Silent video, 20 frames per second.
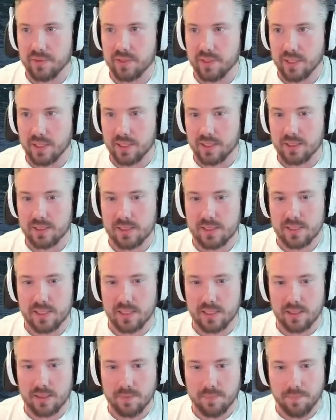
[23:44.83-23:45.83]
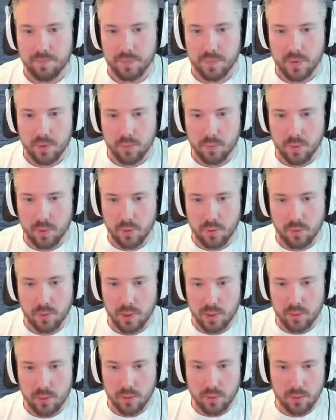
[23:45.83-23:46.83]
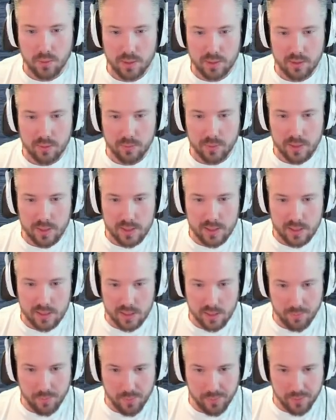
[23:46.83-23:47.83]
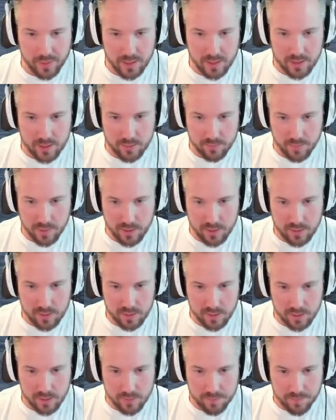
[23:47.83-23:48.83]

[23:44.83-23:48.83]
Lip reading: Okay, let's see. Whoa. What is this abomination behind here?